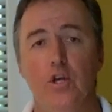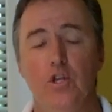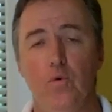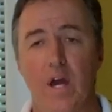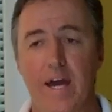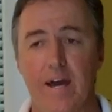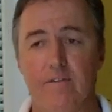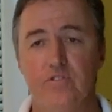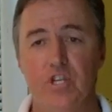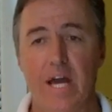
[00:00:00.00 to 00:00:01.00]
You
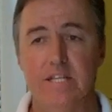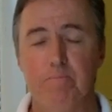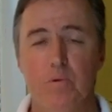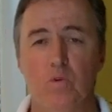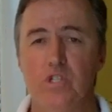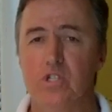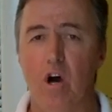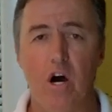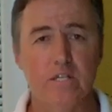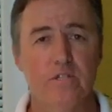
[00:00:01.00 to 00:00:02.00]
have jasmine, which is
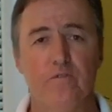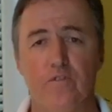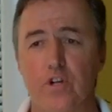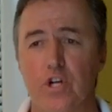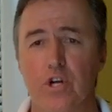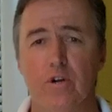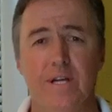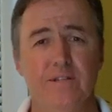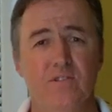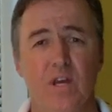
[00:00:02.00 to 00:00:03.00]
awesome for
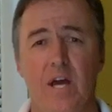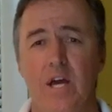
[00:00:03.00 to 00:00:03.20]
curries.